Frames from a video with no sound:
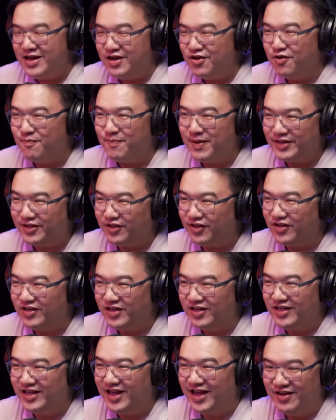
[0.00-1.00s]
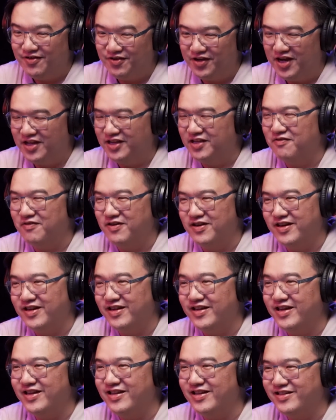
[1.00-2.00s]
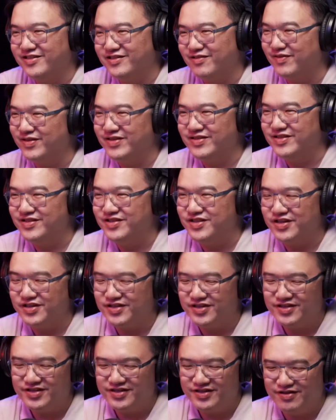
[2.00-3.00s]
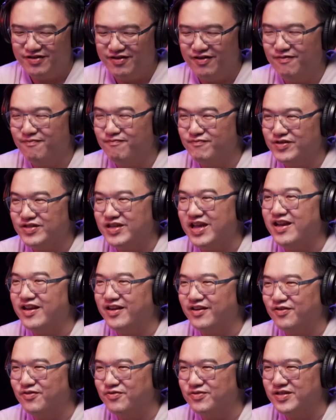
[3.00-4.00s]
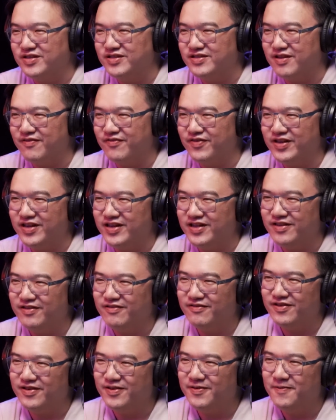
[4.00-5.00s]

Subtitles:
And not particularly educated one at that. Sometimes it's just anecdotes and stuff like that, right?